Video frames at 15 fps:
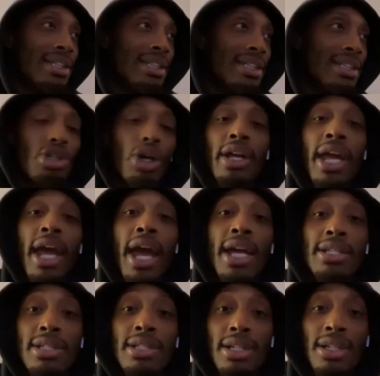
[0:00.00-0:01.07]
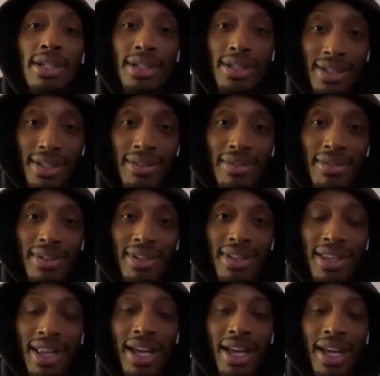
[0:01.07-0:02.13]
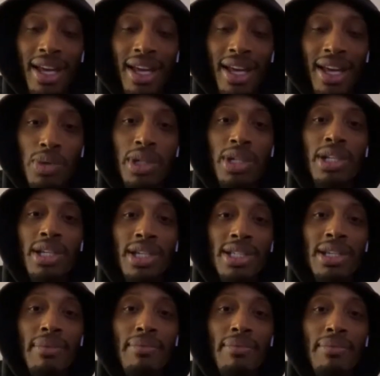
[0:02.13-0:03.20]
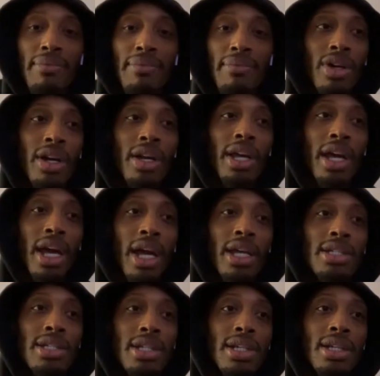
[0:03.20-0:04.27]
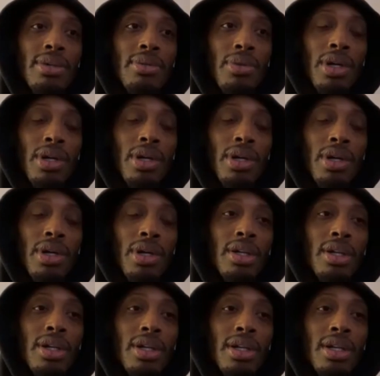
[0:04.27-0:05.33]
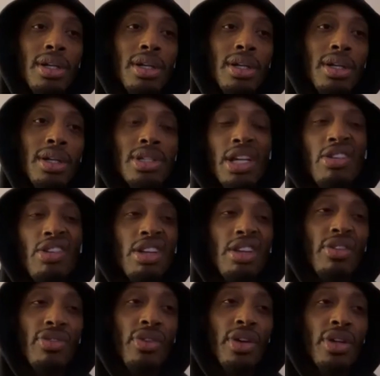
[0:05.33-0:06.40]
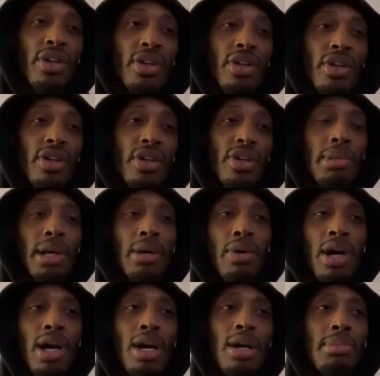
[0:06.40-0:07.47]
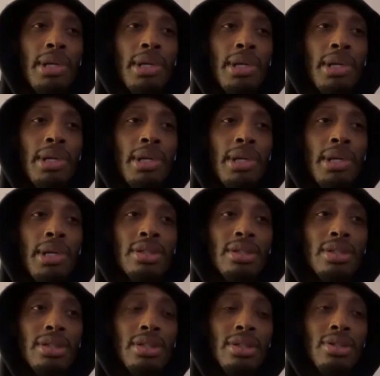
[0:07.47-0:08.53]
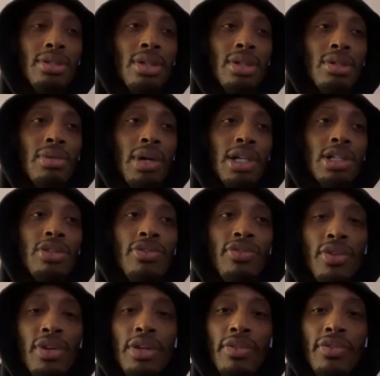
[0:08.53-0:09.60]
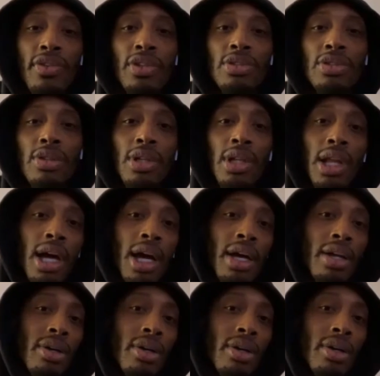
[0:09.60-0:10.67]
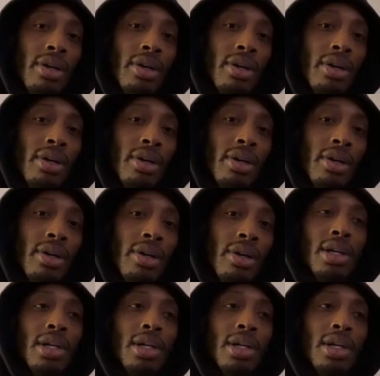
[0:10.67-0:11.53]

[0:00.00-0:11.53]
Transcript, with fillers: I'm sarcastic. Like, that's what it is. I'm very sarcastic where, say you're at the free throw line, I'm like, wow, man, that's a, you know, watch your foot. Your foot's on the line, or